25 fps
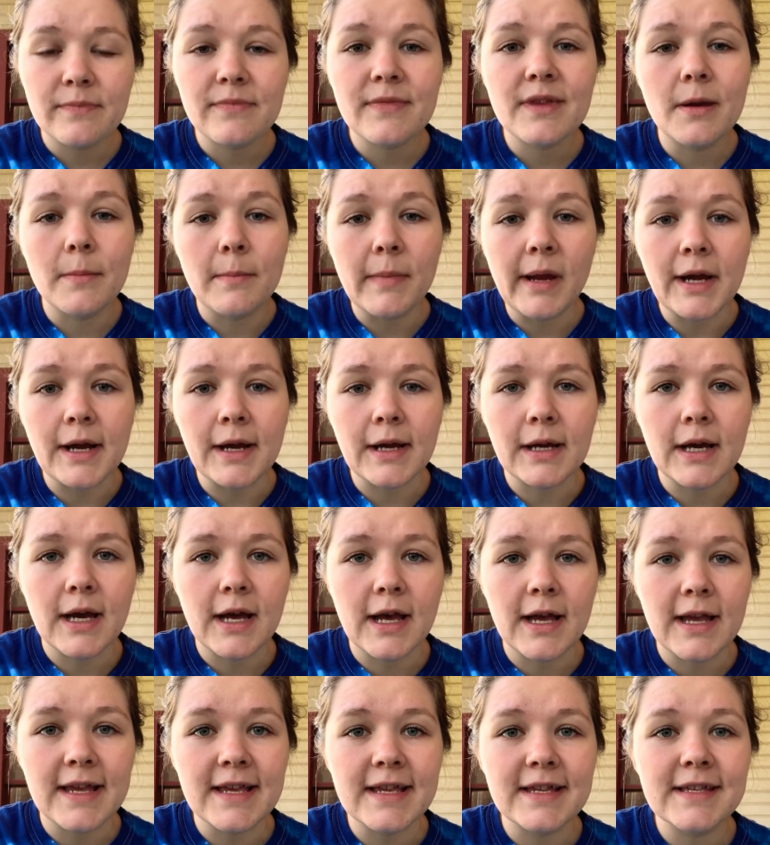
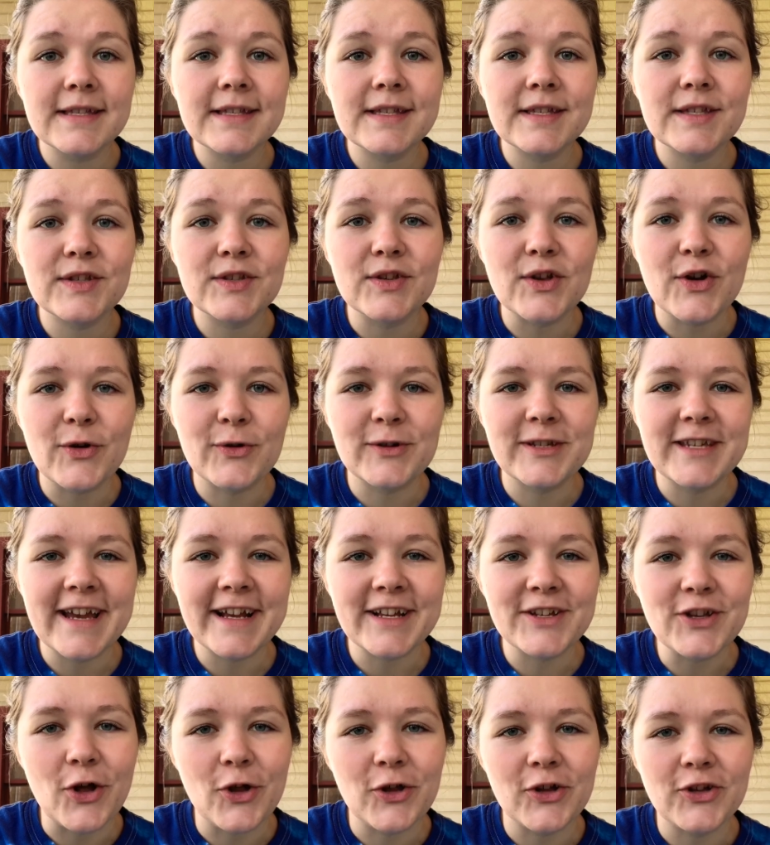America is so
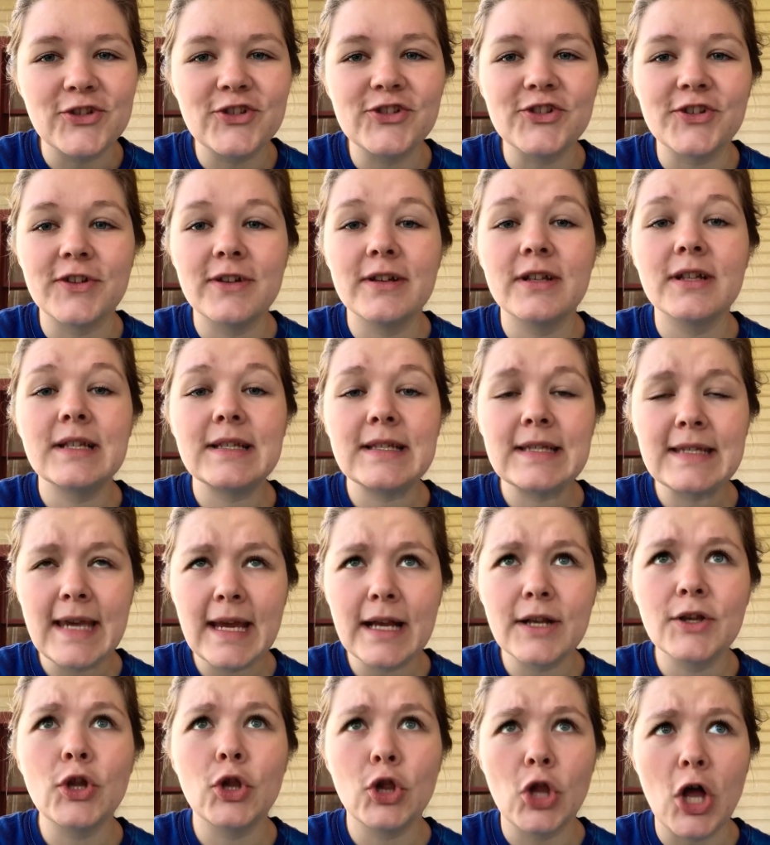
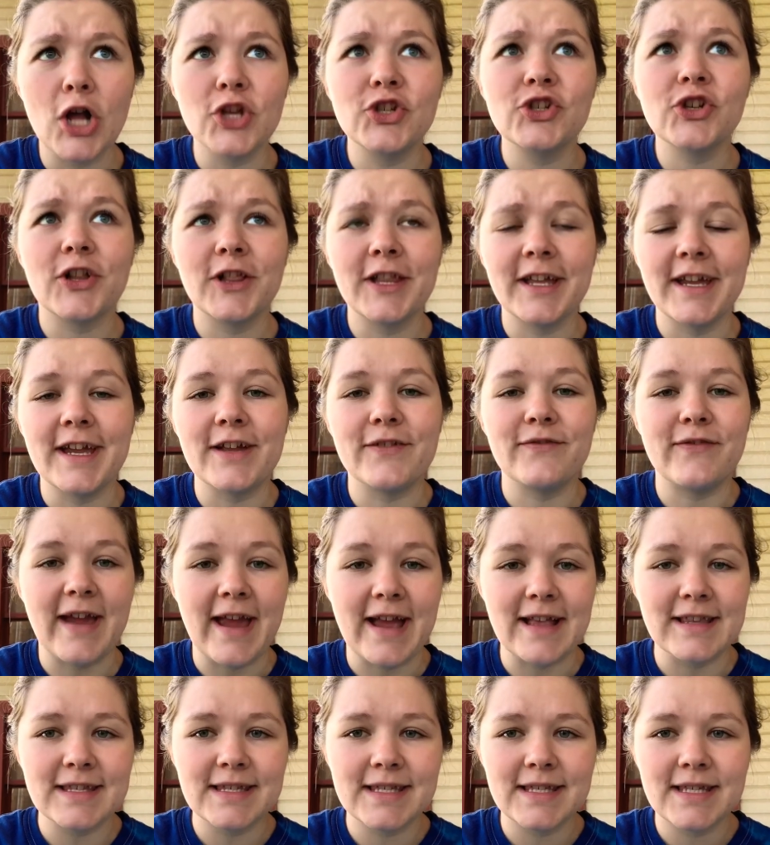technologically
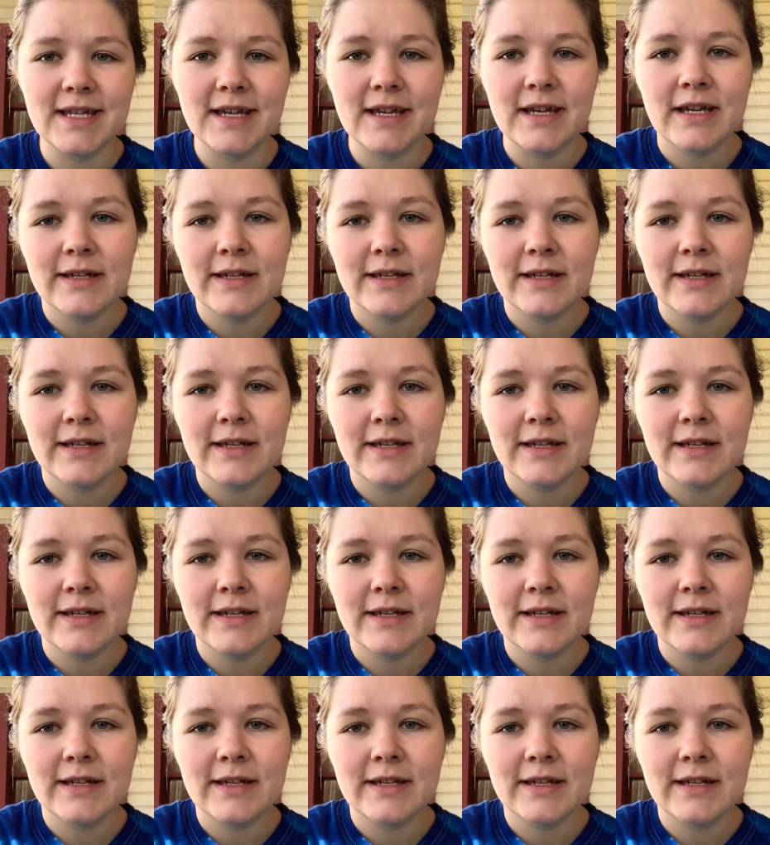advanced.